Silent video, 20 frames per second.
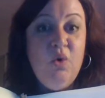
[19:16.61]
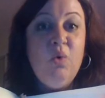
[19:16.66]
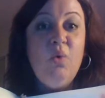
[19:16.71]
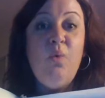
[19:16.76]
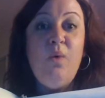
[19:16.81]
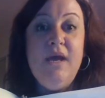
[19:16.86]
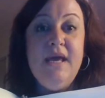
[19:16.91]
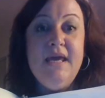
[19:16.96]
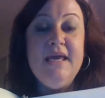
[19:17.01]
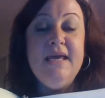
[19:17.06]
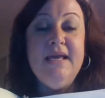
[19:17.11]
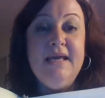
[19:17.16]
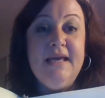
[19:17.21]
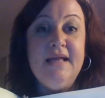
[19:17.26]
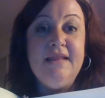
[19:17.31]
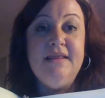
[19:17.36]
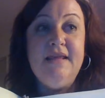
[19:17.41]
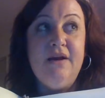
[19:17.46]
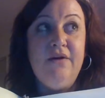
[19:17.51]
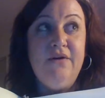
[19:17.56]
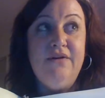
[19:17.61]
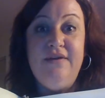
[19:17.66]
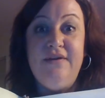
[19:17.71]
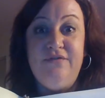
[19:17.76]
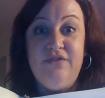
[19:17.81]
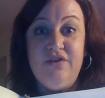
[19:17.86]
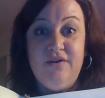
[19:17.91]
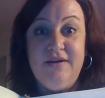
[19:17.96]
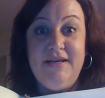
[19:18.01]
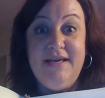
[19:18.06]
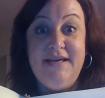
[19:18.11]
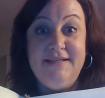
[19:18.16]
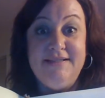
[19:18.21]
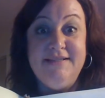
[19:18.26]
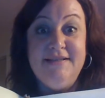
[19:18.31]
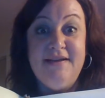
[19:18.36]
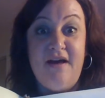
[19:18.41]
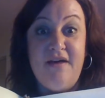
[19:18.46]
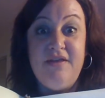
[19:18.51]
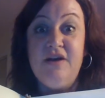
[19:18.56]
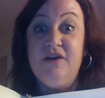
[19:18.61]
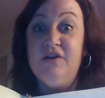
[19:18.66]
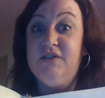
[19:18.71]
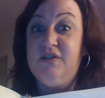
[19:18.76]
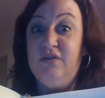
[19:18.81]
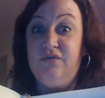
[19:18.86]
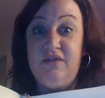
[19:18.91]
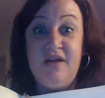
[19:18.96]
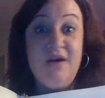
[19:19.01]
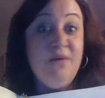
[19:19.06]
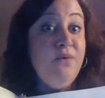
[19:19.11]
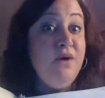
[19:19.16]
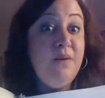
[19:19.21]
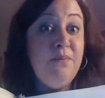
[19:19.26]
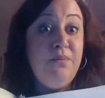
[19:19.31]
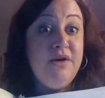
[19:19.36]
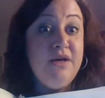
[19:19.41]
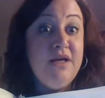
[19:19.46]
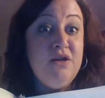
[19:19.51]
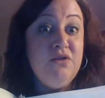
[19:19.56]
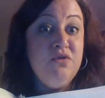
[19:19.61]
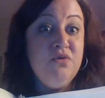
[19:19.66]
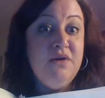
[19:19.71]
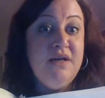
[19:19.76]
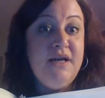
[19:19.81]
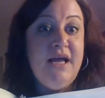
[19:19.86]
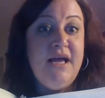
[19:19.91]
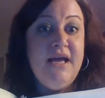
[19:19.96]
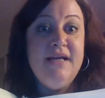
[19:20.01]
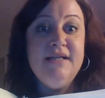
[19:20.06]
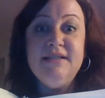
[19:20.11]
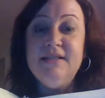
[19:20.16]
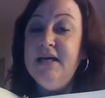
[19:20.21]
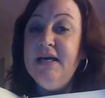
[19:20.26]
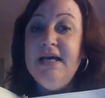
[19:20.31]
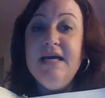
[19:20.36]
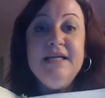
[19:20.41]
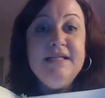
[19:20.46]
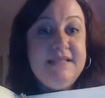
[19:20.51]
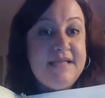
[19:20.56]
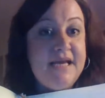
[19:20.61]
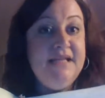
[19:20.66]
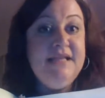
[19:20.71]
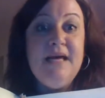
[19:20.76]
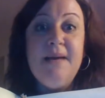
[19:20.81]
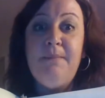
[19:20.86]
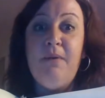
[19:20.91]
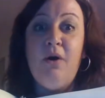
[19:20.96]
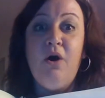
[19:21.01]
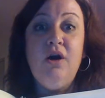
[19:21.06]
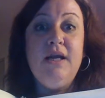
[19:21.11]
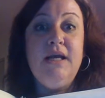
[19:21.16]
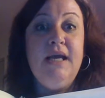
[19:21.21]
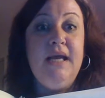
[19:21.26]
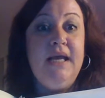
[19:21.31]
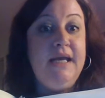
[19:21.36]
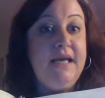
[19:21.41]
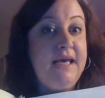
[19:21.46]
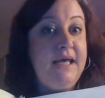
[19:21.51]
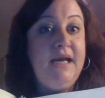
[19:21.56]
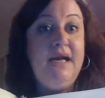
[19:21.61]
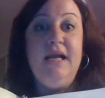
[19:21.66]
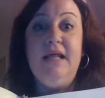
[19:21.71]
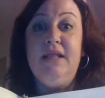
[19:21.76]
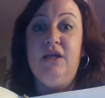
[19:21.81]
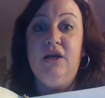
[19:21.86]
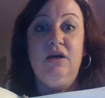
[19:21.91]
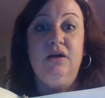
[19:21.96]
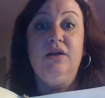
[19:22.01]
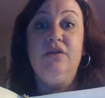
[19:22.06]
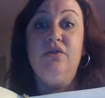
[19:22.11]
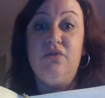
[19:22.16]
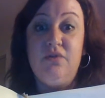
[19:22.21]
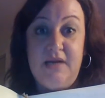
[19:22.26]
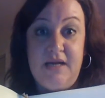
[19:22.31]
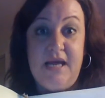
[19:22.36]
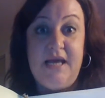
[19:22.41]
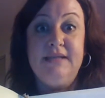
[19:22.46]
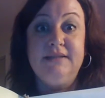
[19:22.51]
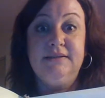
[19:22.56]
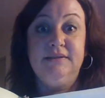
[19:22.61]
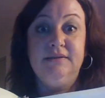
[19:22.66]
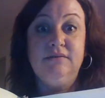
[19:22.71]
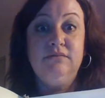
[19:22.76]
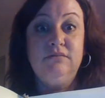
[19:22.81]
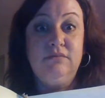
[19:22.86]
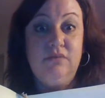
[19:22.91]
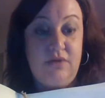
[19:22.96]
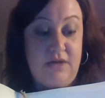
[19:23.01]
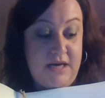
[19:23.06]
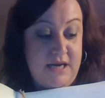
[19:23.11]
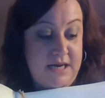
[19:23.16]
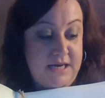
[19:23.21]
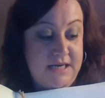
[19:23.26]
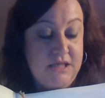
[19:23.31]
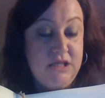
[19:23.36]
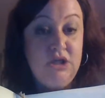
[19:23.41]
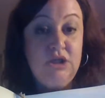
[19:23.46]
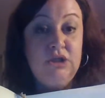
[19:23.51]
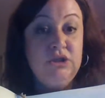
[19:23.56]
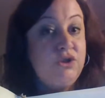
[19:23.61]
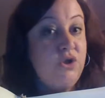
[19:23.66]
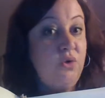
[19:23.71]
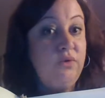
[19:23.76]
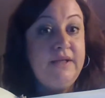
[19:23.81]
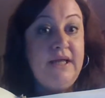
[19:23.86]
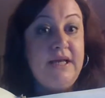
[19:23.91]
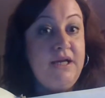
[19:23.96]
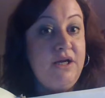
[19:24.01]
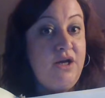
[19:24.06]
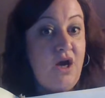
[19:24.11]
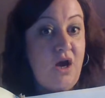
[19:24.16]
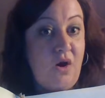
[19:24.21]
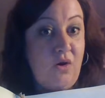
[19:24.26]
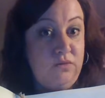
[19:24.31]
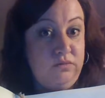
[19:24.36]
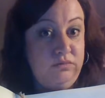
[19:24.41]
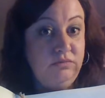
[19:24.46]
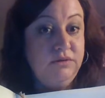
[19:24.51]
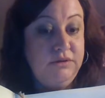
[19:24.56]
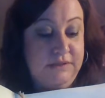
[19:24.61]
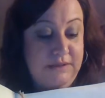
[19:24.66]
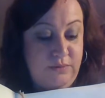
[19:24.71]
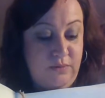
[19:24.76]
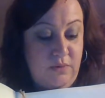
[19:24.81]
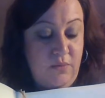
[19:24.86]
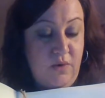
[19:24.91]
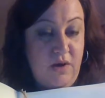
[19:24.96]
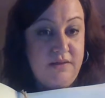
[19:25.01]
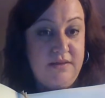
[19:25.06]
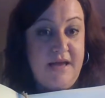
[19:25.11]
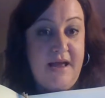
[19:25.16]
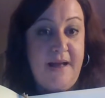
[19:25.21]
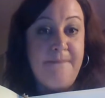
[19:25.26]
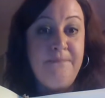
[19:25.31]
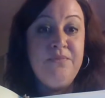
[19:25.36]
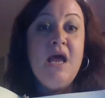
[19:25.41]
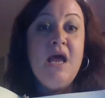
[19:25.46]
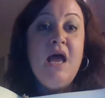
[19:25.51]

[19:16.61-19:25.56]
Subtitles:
We can get there even if their kit's not there. So if they want to book it in 3 days, date that party and get it in there in 3 days. Okay? Don't let it go, because we want that.